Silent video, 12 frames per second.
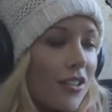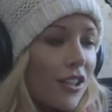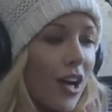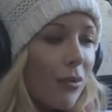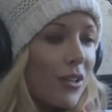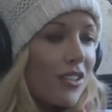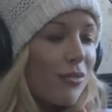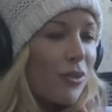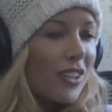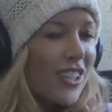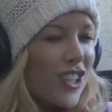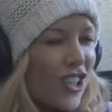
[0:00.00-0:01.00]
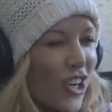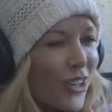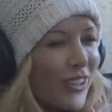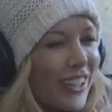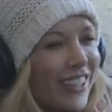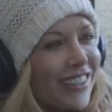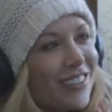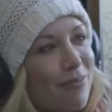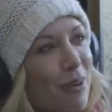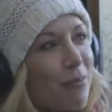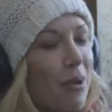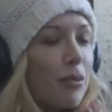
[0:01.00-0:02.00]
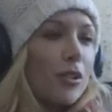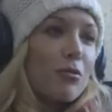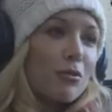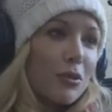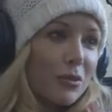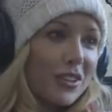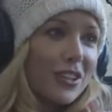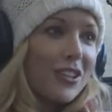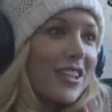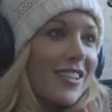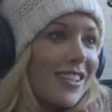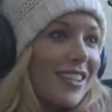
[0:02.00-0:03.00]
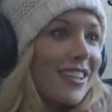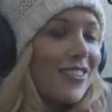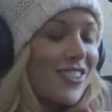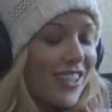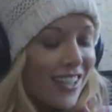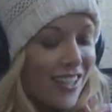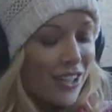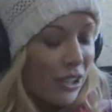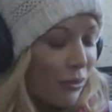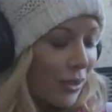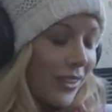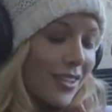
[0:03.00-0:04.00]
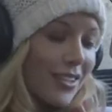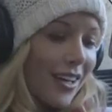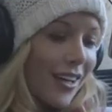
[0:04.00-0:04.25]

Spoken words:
And so I wasn't really showing, but my boobs were really crazy, and I was like, yeah, you can release that.